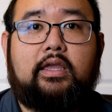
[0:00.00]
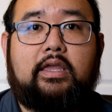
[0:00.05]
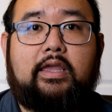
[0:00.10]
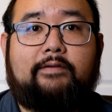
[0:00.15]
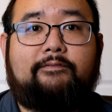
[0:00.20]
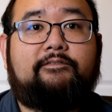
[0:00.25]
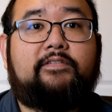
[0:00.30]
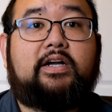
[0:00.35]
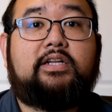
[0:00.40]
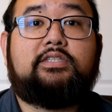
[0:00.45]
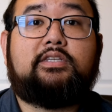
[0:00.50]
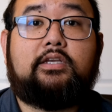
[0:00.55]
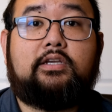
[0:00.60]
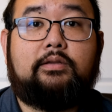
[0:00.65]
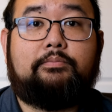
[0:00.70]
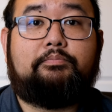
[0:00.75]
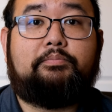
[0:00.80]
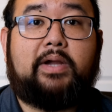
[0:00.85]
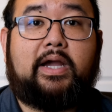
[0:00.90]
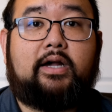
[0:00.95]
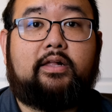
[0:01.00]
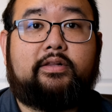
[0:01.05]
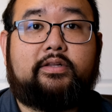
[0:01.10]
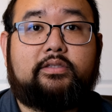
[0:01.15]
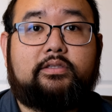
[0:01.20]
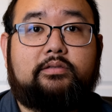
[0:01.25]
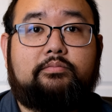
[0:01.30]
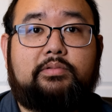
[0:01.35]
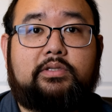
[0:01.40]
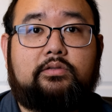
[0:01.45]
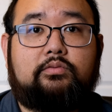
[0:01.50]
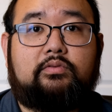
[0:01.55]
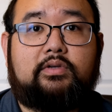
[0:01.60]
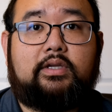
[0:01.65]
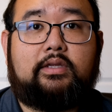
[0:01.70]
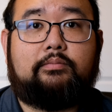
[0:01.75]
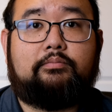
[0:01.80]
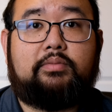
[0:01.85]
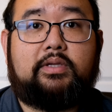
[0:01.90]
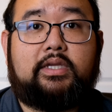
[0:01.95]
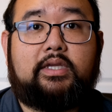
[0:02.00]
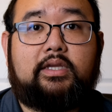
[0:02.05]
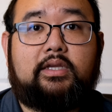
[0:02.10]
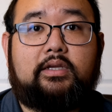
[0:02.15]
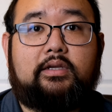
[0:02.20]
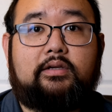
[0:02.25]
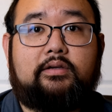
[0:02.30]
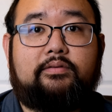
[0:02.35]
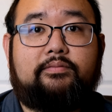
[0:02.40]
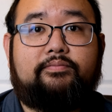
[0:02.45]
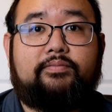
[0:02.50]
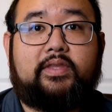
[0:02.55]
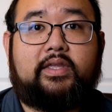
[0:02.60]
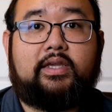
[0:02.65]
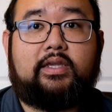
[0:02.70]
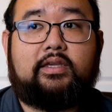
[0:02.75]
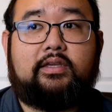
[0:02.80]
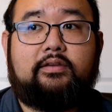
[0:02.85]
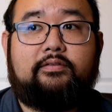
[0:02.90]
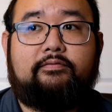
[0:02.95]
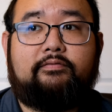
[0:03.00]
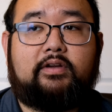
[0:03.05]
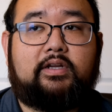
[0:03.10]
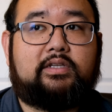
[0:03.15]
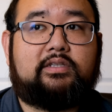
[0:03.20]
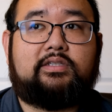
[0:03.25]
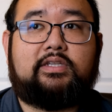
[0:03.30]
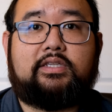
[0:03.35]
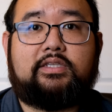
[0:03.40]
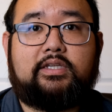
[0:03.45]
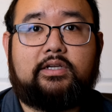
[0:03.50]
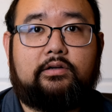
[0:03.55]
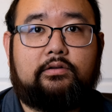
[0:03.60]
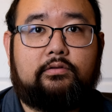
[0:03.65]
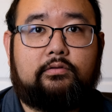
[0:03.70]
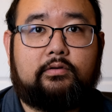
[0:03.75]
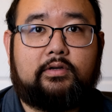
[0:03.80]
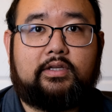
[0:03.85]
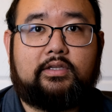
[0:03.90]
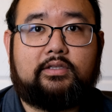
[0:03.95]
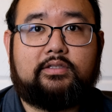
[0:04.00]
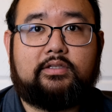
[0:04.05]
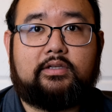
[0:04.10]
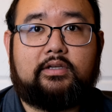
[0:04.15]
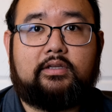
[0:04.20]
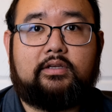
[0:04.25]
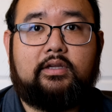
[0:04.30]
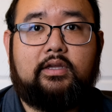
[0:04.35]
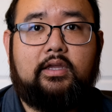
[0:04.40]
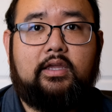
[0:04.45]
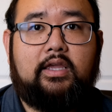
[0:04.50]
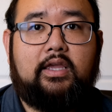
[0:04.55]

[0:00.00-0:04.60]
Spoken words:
It finds a good balance between being like very detail oriented